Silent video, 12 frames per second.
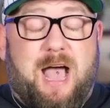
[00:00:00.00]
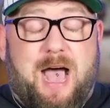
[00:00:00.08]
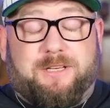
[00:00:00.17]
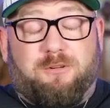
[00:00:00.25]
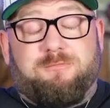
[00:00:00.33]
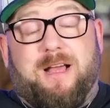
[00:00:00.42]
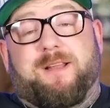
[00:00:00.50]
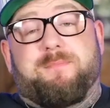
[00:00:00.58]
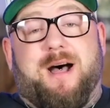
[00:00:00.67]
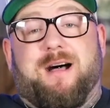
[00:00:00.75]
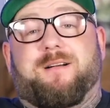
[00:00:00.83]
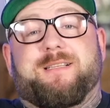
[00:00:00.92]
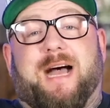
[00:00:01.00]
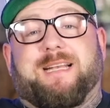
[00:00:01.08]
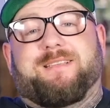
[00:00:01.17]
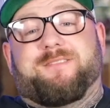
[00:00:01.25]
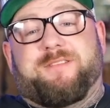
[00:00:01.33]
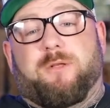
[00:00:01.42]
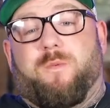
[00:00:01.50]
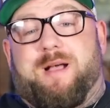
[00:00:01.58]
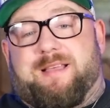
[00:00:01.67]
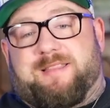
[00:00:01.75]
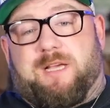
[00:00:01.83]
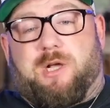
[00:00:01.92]
I'd have ran a mile because I didn't feel
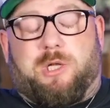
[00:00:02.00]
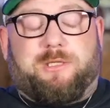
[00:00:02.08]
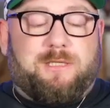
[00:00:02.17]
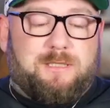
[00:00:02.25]
worthy of God.